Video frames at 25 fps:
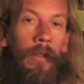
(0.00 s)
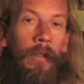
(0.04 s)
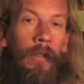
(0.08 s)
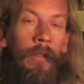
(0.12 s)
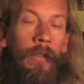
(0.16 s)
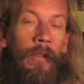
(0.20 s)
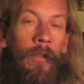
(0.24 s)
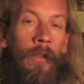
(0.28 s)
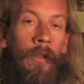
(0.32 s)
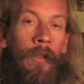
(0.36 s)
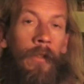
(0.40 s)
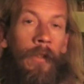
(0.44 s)

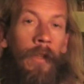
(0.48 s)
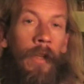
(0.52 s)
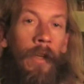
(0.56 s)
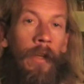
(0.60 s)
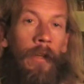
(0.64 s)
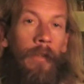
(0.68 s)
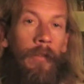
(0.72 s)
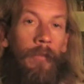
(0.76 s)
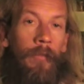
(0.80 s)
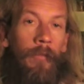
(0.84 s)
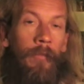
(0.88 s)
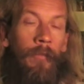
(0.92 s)
So yeah,
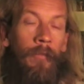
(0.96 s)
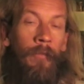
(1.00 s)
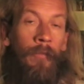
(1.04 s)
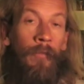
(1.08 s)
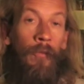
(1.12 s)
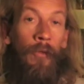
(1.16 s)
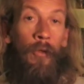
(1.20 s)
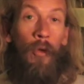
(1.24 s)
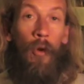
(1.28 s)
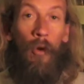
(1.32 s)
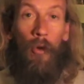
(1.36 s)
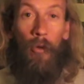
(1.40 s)

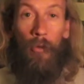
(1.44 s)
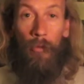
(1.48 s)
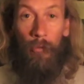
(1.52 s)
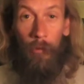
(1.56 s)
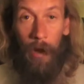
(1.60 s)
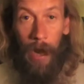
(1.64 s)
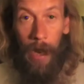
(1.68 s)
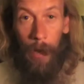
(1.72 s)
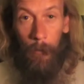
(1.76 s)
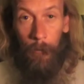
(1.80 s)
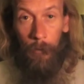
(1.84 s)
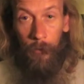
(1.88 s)
your
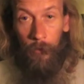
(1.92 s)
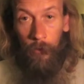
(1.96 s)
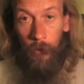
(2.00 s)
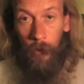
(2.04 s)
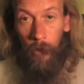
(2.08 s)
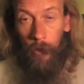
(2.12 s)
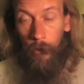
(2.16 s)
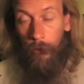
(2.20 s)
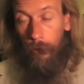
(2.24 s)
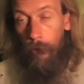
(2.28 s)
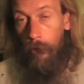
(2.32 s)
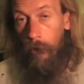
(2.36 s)

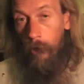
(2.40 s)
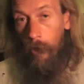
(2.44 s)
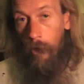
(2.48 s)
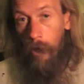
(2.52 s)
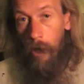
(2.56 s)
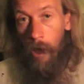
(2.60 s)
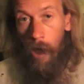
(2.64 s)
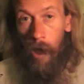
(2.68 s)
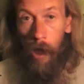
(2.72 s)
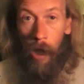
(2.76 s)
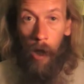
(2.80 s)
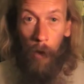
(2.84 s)
rapture, your
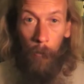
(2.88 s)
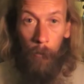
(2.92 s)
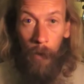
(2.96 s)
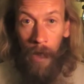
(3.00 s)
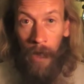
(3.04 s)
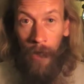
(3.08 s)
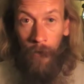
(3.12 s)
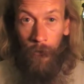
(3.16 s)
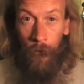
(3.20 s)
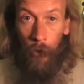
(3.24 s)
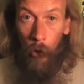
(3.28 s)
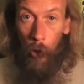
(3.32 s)

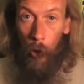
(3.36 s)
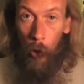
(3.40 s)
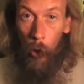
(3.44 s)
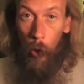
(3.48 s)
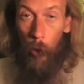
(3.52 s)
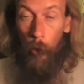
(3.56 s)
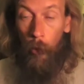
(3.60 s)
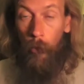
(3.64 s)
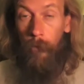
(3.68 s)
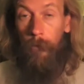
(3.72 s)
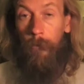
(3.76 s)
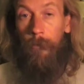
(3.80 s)

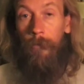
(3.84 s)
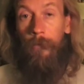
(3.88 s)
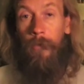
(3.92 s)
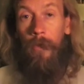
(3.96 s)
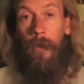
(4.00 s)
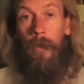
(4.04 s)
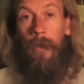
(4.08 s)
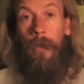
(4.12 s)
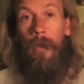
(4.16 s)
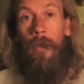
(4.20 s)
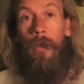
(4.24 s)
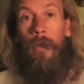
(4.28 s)
harpazo,
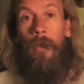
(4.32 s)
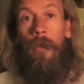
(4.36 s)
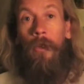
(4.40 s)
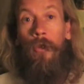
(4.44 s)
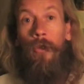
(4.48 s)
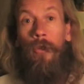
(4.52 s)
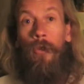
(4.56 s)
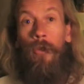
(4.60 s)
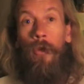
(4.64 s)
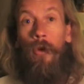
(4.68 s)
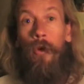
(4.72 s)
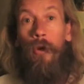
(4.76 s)

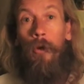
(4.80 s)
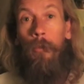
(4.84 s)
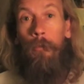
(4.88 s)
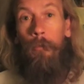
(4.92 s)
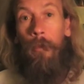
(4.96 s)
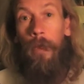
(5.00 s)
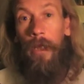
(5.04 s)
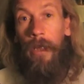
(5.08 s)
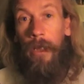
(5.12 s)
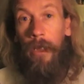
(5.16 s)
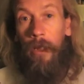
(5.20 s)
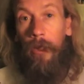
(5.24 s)
your
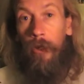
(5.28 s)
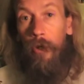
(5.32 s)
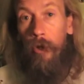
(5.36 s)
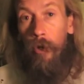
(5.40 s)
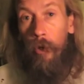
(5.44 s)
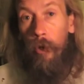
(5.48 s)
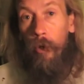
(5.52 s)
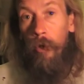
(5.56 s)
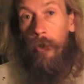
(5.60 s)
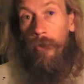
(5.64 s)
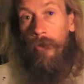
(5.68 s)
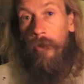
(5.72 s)
being
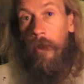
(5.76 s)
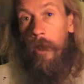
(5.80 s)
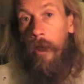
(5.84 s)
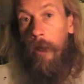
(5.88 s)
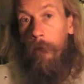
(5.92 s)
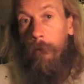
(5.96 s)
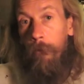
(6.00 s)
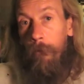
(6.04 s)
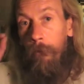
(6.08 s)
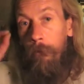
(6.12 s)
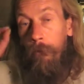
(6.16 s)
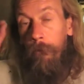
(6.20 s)
caught
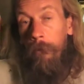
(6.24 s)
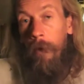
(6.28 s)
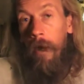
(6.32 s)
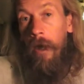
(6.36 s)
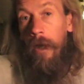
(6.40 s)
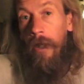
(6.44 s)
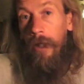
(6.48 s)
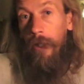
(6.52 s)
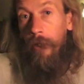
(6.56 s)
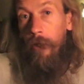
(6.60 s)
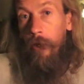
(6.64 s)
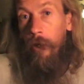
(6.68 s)
up
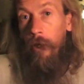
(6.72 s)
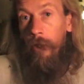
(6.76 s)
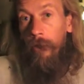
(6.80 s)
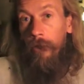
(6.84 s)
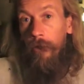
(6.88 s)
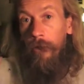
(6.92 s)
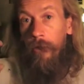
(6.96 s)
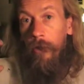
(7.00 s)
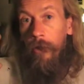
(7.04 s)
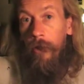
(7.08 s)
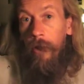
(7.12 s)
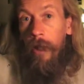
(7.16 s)
by God
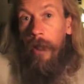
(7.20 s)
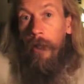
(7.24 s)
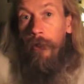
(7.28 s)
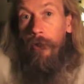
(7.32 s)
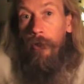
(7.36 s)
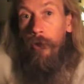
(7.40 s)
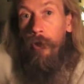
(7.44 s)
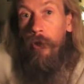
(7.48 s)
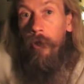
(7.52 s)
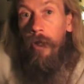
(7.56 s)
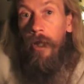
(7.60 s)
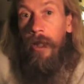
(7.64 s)
so that
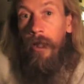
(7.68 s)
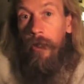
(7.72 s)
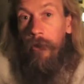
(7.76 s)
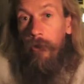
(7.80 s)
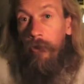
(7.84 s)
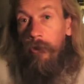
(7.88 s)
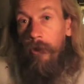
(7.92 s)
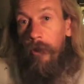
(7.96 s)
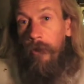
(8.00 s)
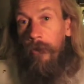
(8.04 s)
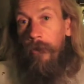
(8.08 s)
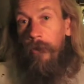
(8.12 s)
you're
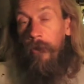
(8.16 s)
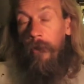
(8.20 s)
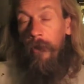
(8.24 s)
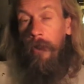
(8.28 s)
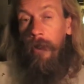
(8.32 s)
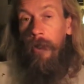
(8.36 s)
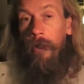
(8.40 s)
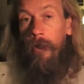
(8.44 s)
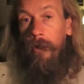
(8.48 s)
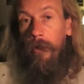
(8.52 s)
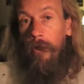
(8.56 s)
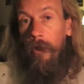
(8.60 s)
interested
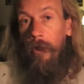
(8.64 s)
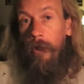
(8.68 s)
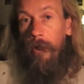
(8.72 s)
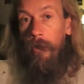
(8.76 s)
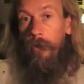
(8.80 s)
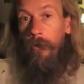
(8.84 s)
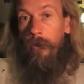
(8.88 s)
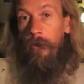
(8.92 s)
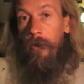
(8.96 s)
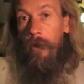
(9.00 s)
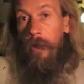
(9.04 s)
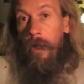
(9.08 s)
in
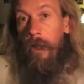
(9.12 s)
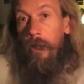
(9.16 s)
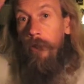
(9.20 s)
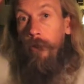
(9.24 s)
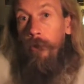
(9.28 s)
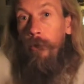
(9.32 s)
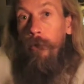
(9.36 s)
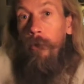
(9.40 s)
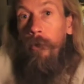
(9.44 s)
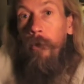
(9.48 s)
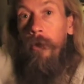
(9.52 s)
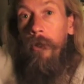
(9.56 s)
God, so that
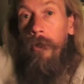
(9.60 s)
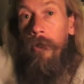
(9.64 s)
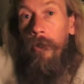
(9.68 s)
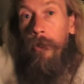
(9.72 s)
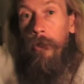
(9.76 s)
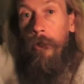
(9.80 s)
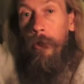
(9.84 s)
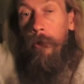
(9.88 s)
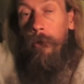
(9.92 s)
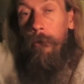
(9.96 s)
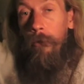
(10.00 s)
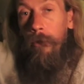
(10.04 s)
you want to
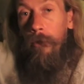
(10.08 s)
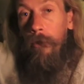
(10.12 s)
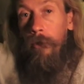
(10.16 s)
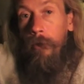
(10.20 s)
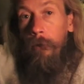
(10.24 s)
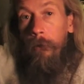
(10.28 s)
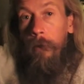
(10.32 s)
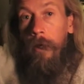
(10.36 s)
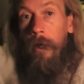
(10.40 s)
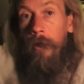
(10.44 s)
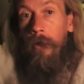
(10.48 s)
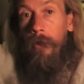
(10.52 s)
know more
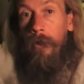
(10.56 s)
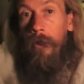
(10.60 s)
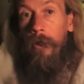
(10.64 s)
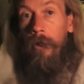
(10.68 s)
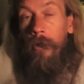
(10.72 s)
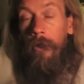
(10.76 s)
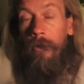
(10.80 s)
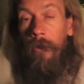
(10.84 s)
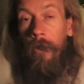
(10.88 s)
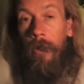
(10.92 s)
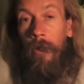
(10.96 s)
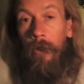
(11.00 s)
about
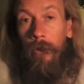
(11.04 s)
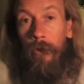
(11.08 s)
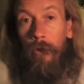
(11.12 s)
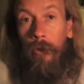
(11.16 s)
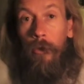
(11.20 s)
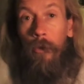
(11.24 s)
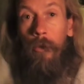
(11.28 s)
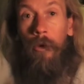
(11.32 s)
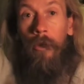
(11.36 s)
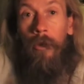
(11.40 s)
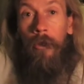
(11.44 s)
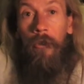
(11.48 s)
God and
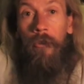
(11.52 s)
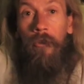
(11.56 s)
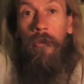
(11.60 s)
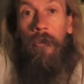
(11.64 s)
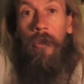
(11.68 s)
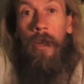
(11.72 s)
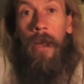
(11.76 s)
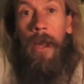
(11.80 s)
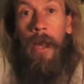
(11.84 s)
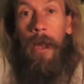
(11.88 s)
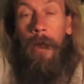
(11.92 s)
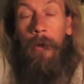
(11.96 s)
you want to
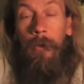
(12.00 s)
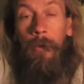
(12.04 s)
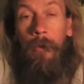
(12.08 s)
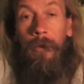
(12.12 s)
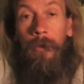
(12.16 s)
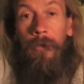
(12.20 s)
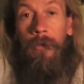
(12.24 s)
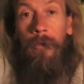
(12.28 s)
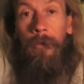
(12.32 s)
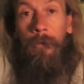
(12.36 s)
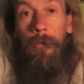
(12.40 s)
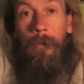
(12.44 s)
share
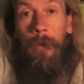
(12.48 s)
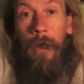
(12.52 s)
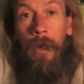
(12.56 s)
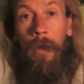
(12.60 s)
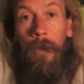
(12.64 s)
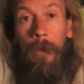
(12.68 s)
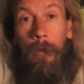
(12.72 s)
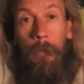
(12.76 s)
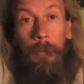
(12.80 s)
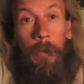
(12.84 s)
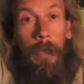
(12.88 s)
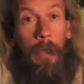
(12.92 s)
with
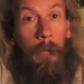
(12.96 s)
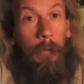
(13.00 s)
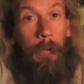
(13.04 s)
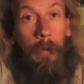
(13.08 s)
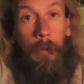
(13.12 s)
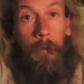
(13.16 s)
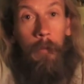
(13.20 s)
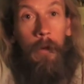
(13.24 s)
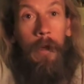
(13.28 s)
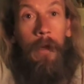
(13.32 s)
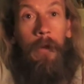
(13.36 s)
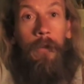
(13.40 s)
other people
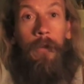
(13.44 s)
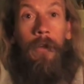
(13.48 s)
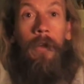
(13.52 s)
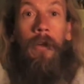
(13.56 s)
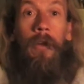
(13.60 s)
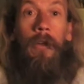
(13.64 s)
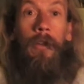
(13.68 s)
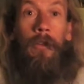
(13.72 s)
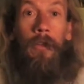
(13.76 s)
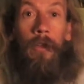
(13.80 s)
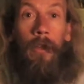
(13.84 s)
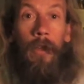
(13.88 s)
about
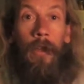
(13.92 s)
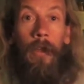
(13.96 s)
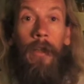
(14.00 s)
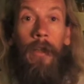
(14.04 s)
God,